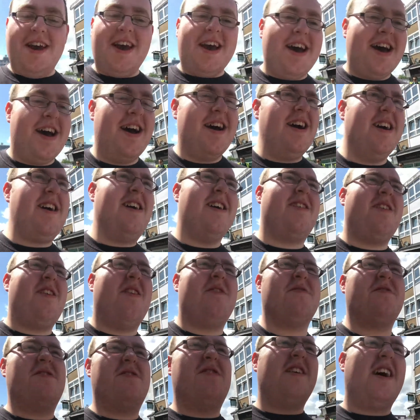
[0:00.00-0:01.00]
yeah, uh,
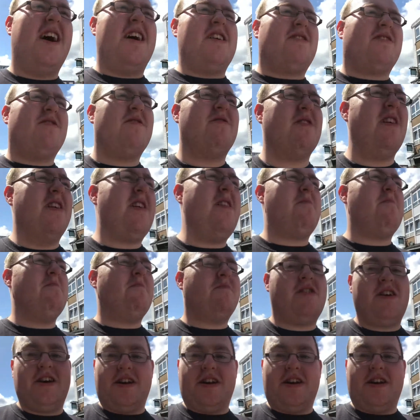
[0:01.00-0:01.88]
off to dash to um,